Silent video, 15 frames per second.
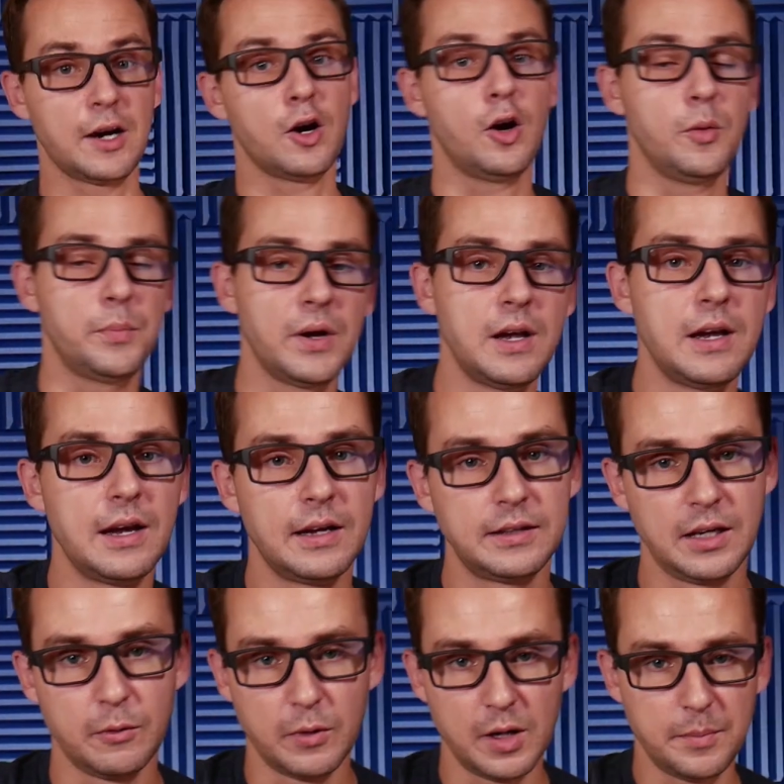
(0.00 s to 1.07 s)
hope
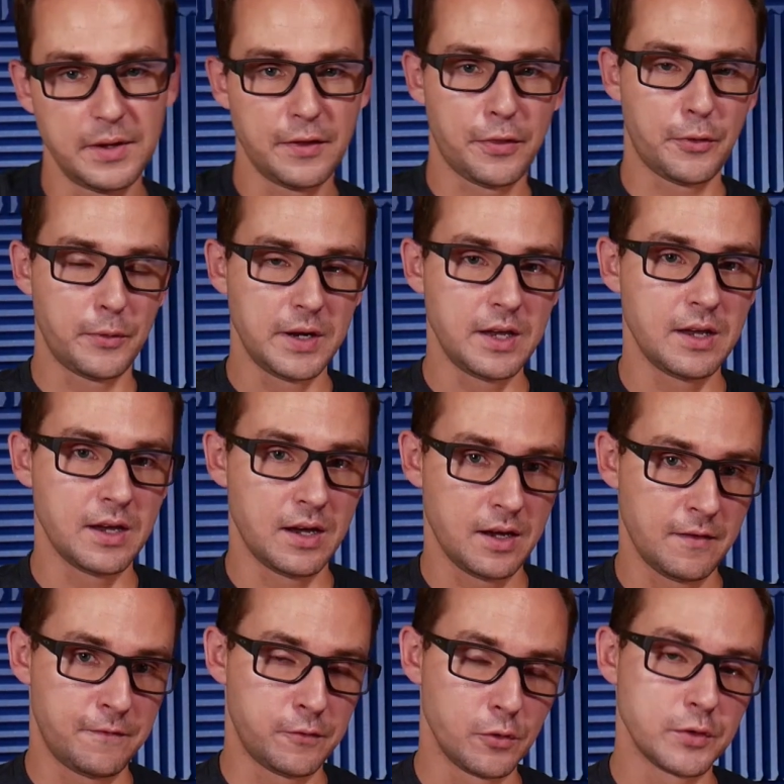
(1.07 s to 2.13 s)
there will be
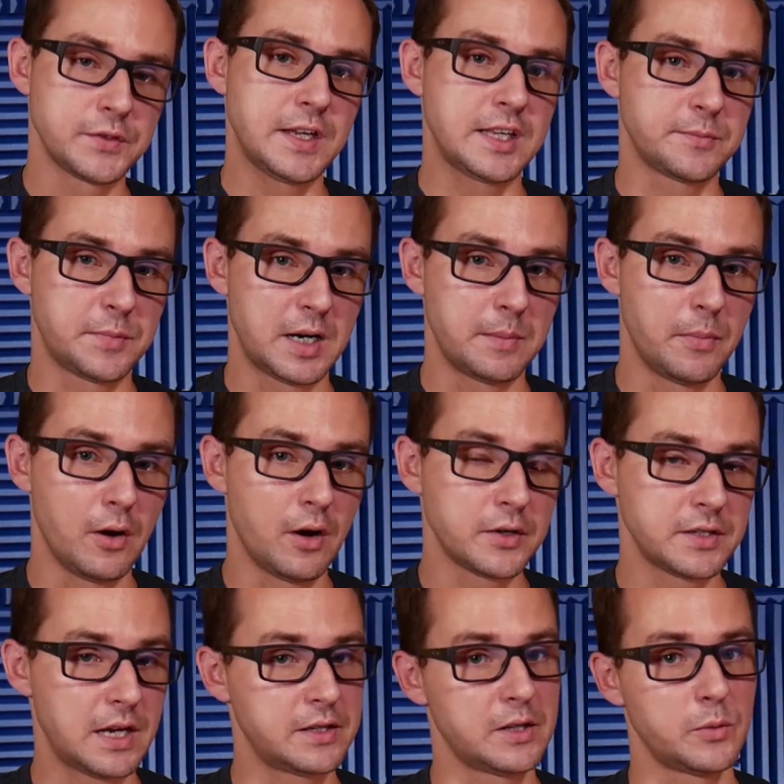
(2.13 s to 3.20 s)
3 full sets per
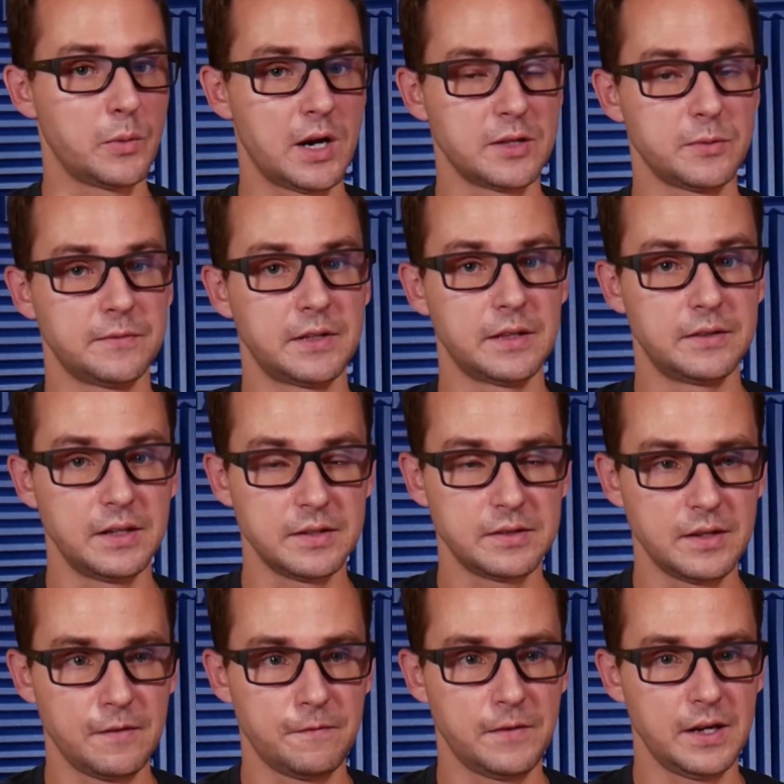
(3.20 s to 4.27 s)
box, as it was with the
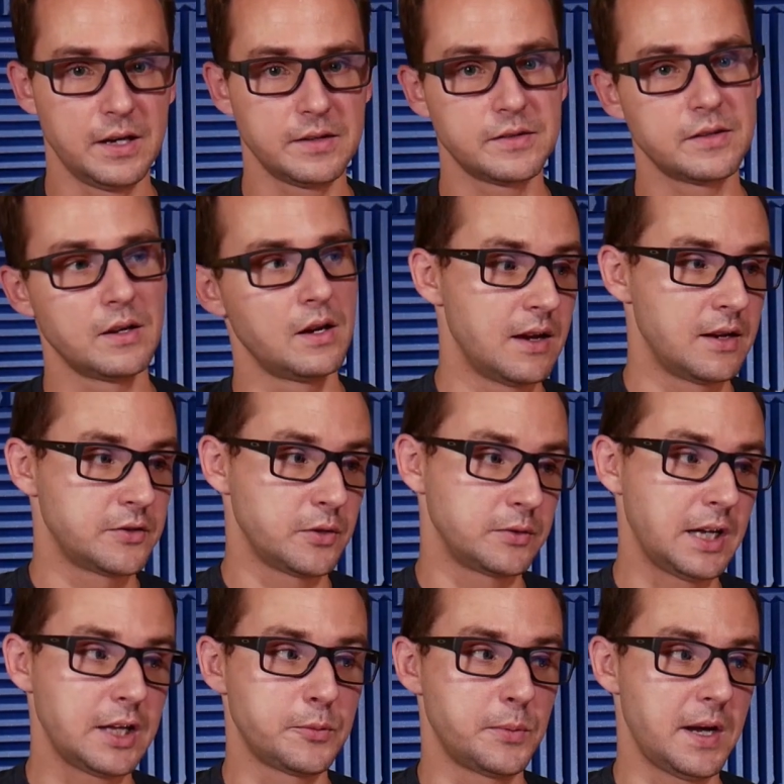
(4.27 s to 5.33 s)
Disney figs, so
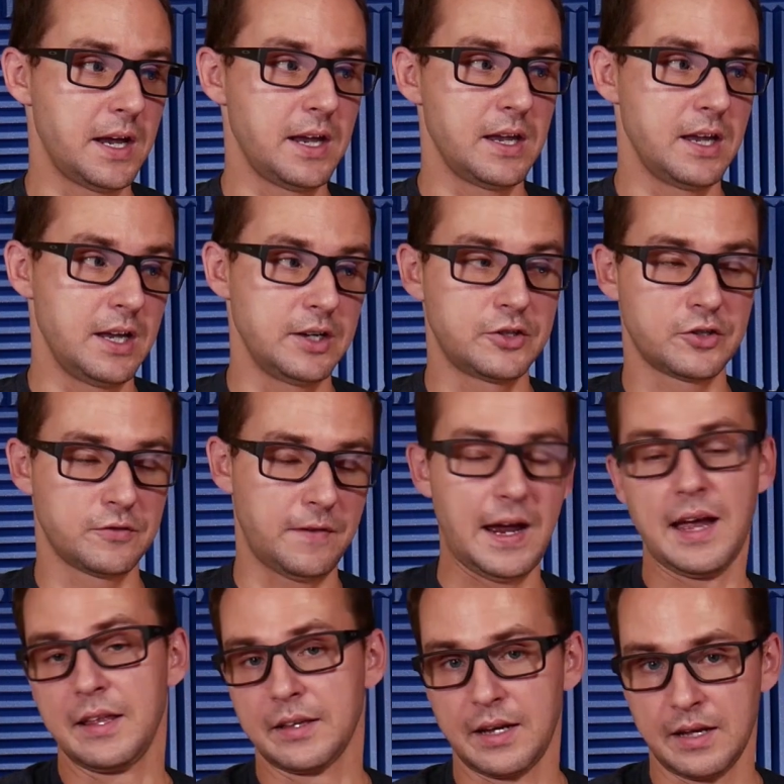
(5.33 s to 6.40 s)
that way each
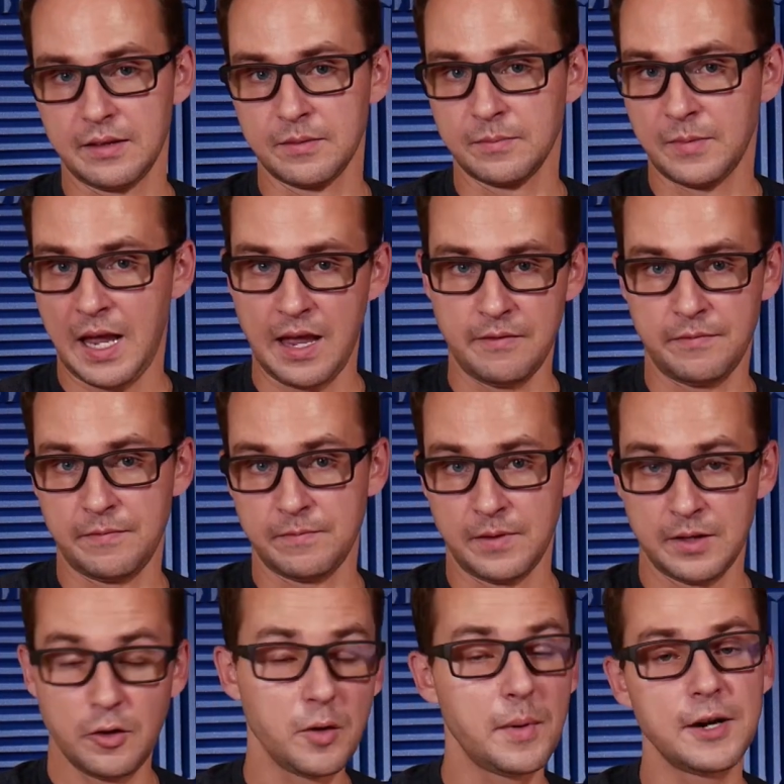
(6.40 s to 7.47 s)
fan can have
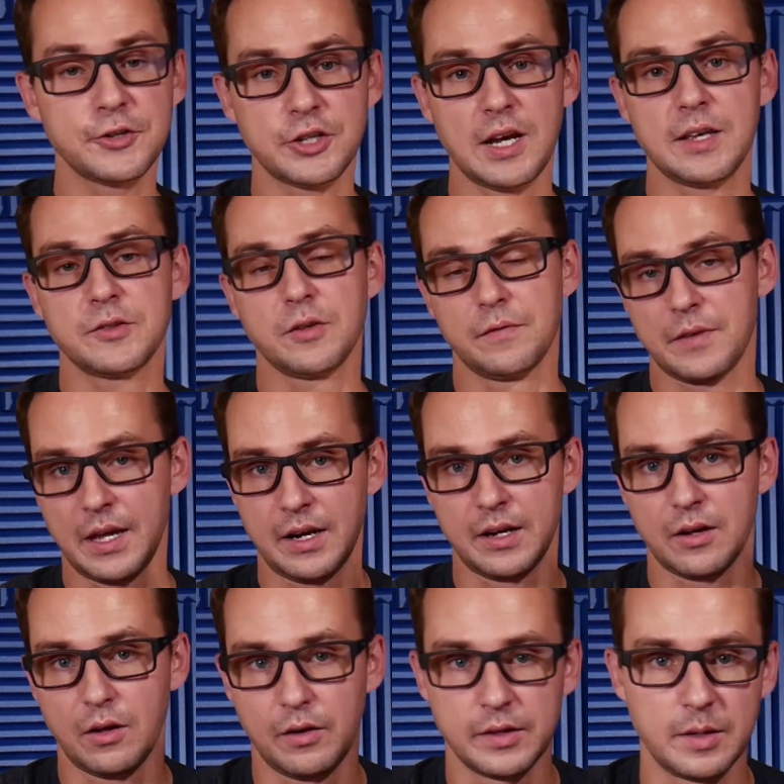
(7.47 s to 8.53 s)
a normal chance of
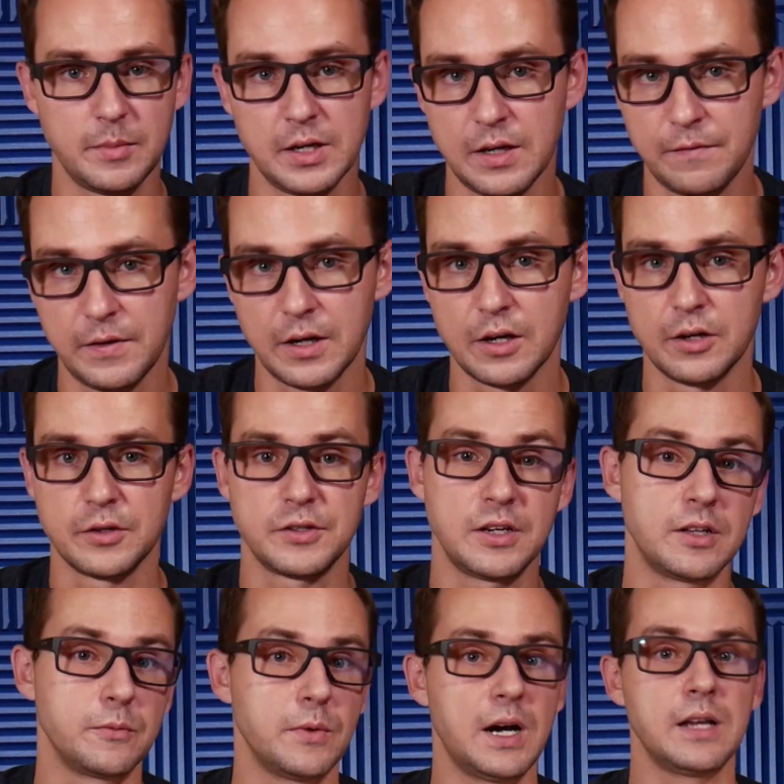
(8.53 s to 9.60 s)
getting all the minifigures
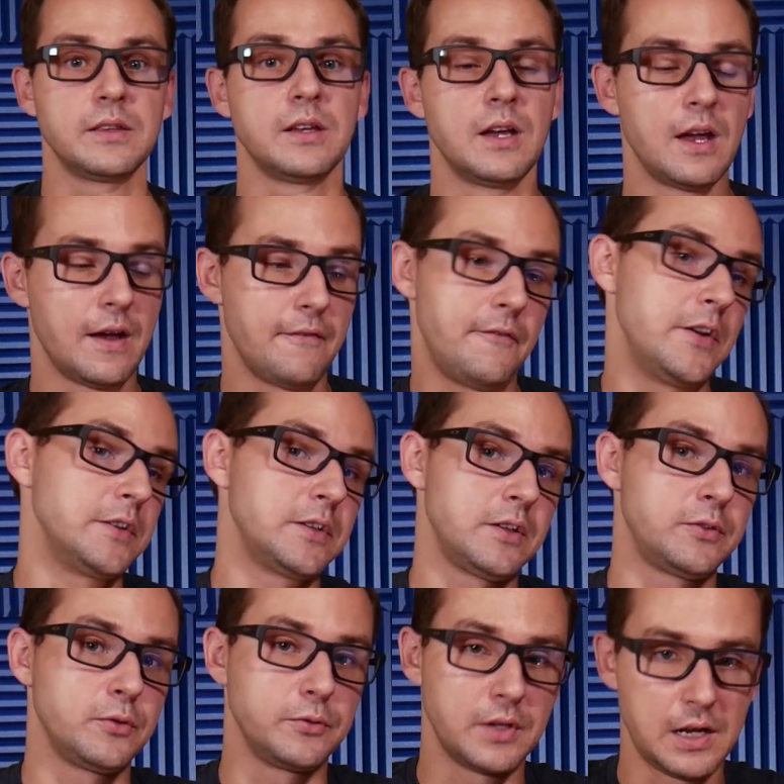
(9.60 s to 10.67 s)
in one
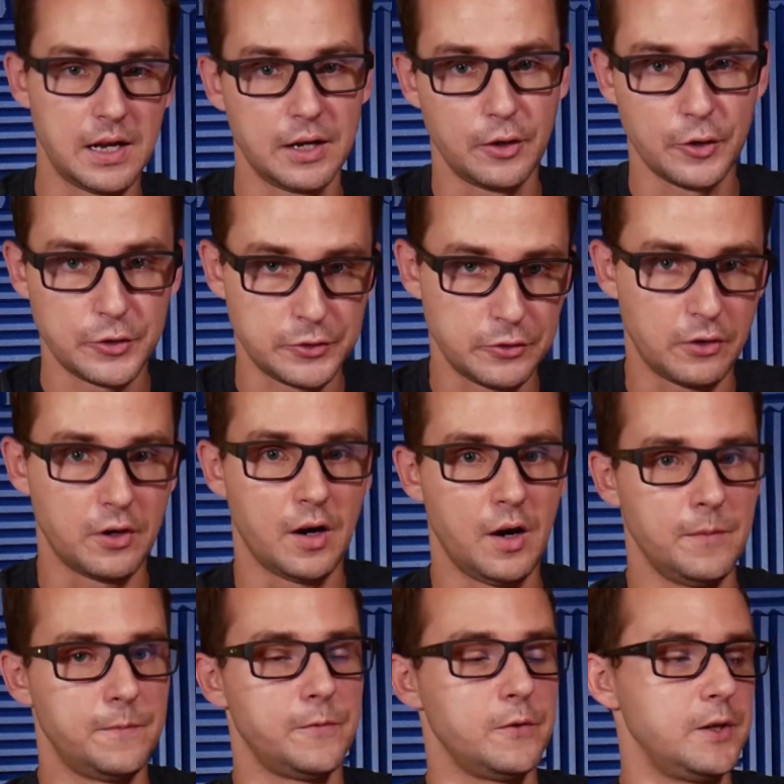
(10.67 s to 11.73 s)
visit to the Lego store,
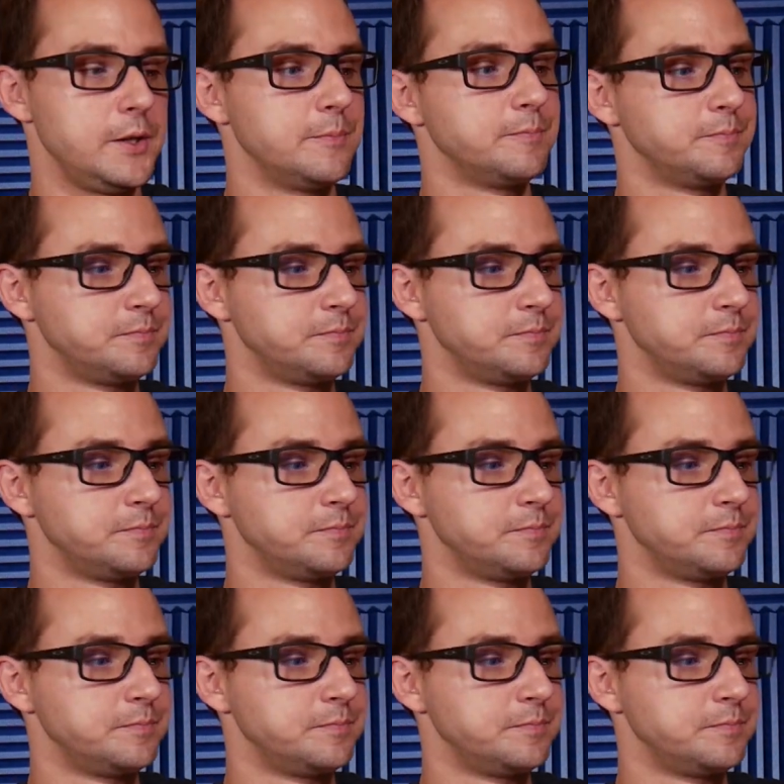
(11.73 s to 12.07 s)
hopefully.